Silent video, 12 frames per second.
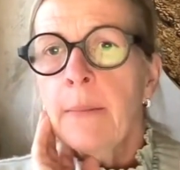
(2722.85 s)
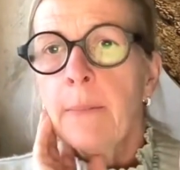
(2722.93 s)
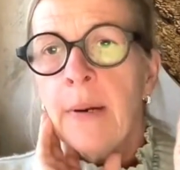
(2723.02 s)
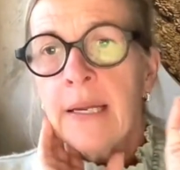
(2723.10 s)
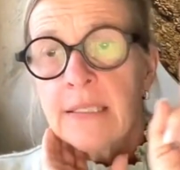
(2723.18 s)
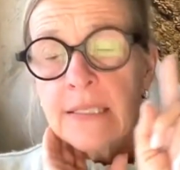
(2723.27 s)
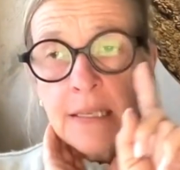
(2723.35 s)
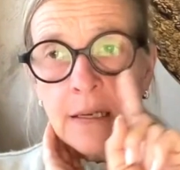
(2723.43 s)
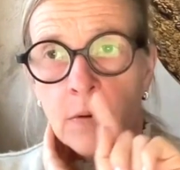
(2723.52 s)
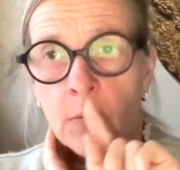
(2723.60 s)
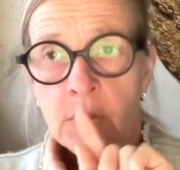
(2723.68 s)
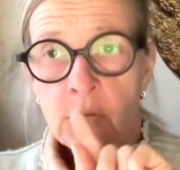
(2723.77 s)
But
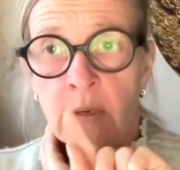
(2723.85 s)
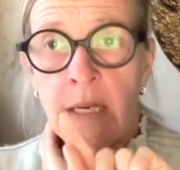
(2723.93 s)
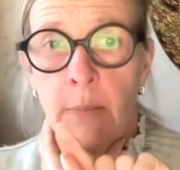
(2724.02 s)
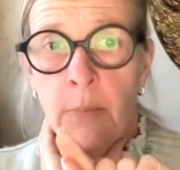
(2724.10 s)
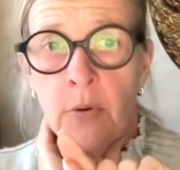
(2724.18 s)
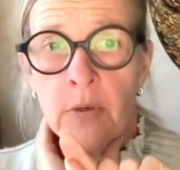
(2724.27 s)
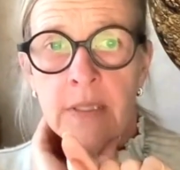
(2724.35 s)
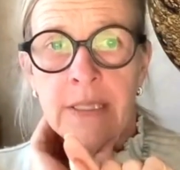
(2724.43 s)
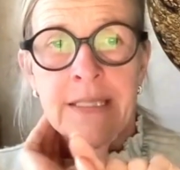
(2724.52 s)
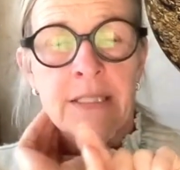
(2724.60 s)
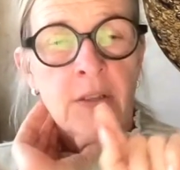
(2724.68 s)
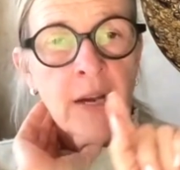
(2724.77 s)
what's really important
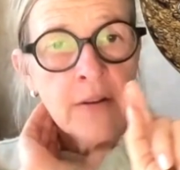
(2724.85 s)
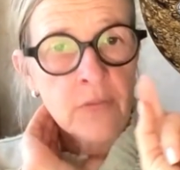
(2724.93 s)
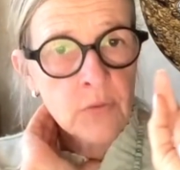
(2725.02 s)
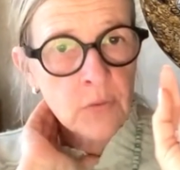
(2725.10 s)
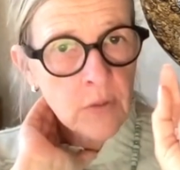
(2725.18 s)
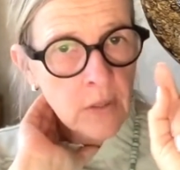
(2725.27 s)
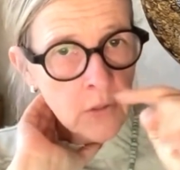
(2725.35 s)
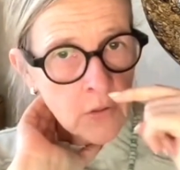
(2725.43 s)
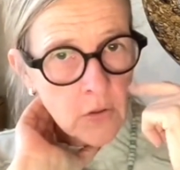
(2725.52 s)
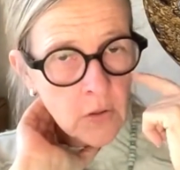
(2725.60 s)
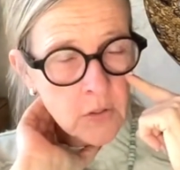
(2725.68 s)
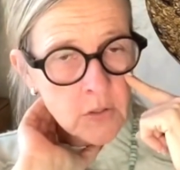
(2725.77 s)
is you have to look
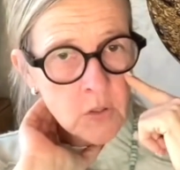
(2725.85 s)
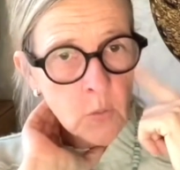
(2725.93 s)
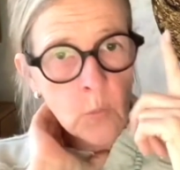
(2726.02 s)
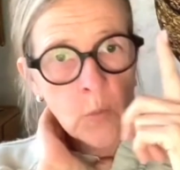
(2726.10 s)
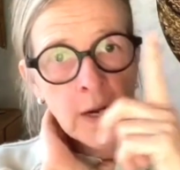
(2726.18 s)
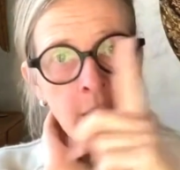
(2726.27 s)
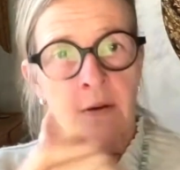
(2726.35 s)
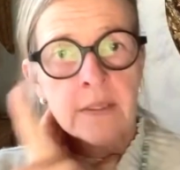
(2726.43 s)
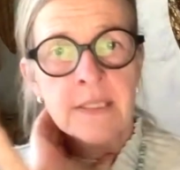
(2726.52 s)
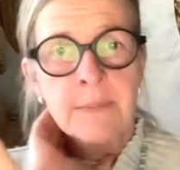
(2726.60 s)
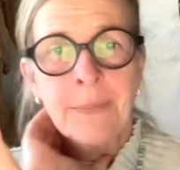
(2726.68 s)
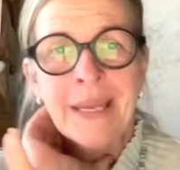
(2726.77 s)
also, where
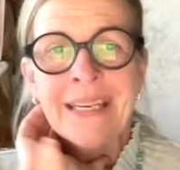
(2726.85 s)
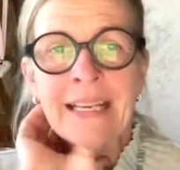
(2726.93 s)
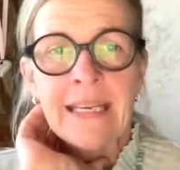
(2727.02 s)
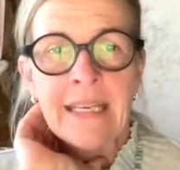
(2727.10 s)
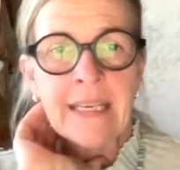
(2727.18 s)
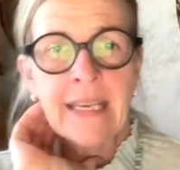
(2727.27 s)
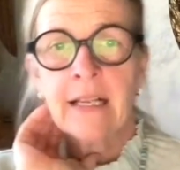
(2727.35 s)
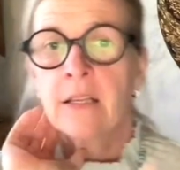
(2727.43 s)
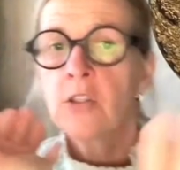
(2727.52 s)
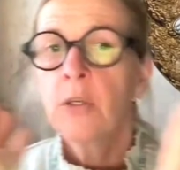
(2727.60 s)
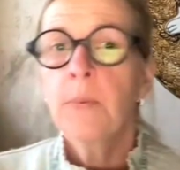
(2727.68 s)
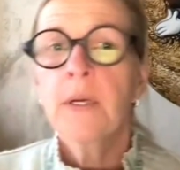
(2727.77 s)
is money leaking? A
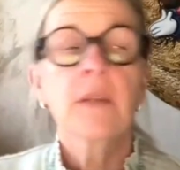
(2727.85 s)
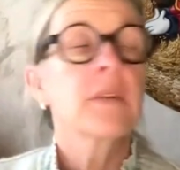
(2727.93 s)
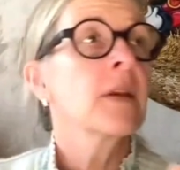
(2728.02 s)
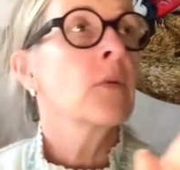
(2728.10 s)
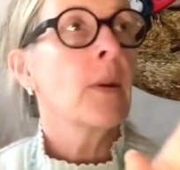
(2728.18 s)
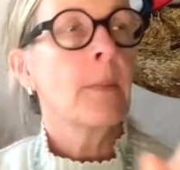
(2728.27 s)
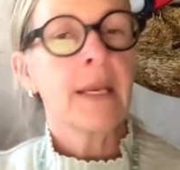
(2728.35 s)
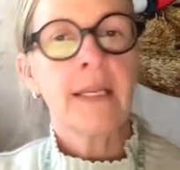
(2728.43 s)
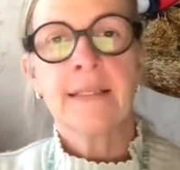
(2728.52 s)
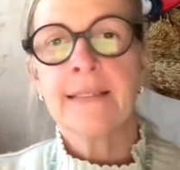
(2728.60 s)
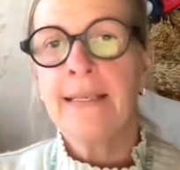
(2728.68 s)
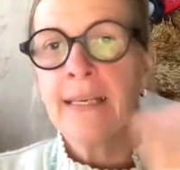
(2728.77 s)
typical thing where money
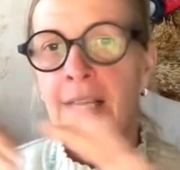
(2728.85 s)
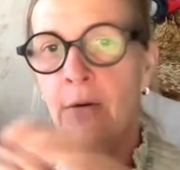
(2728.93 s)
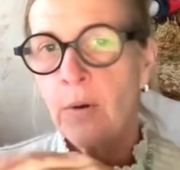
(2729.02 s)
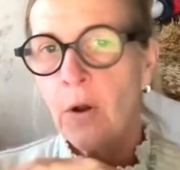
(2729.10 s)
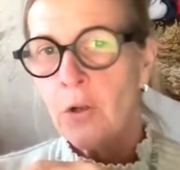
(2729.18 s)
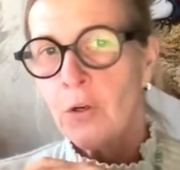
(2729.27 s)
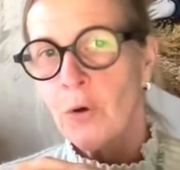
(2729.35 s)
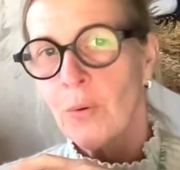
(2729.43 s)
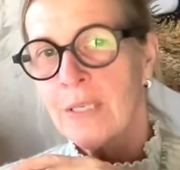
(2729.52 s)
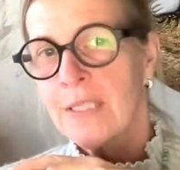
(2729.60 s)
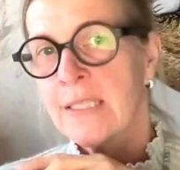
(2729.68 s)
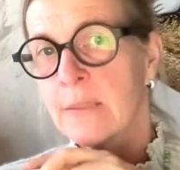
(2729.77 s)
is leaking, we all know
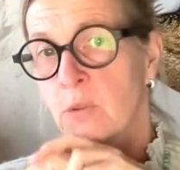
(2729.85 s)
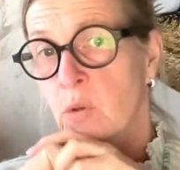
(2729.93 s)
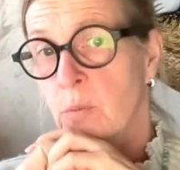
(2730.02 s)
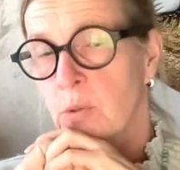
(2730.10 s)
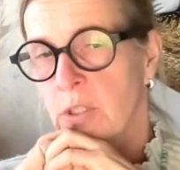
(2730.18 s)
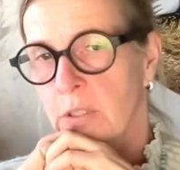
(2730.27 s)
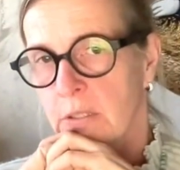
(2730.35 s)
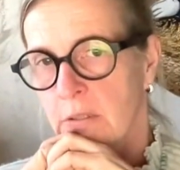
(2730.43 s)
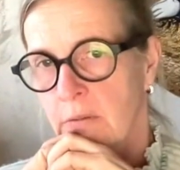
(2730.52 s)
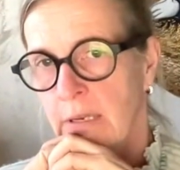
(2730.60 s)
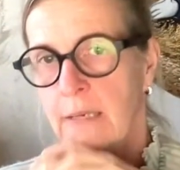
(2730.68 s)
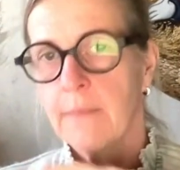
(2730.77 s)
it, is subscriptions,
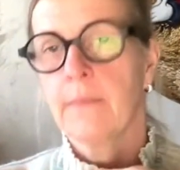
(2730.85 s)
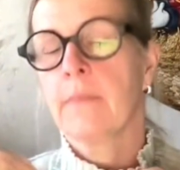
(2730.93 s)
right?